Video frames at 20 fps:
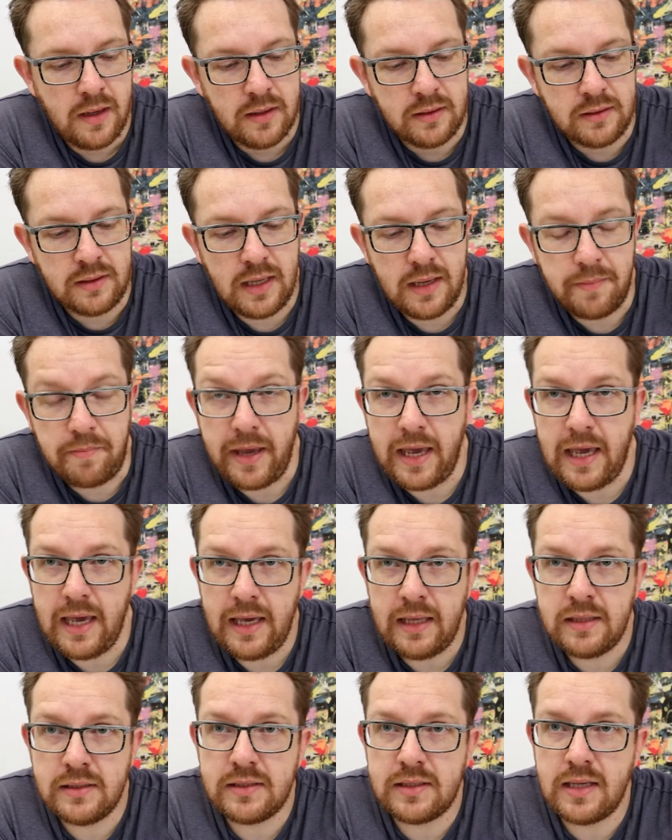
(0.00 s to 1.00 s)
the
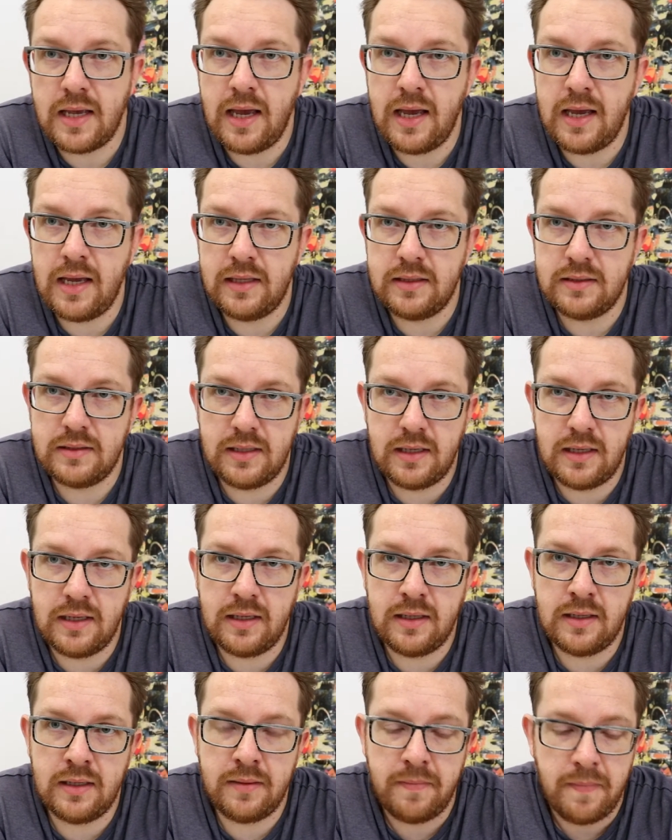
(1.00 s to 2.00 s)
paint and
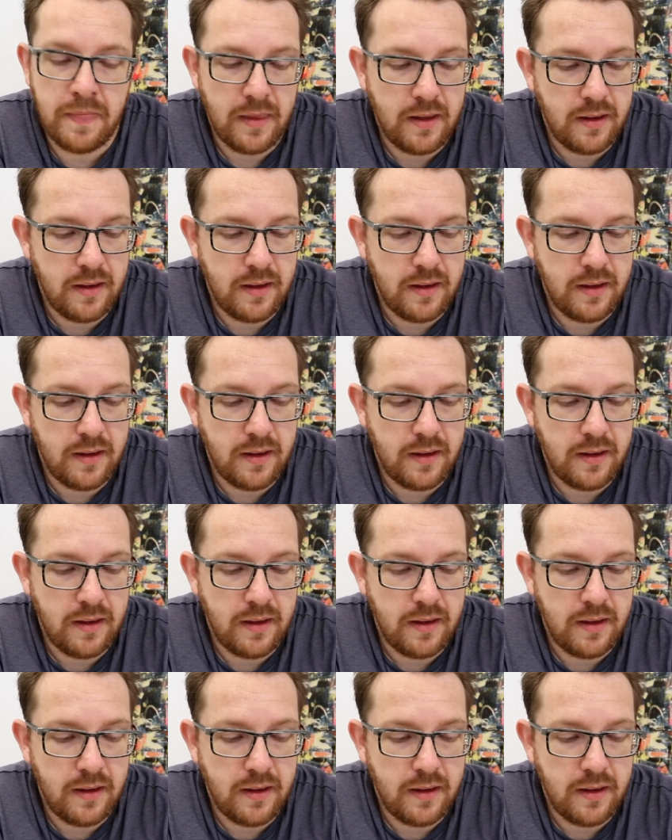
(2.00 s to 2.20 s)
the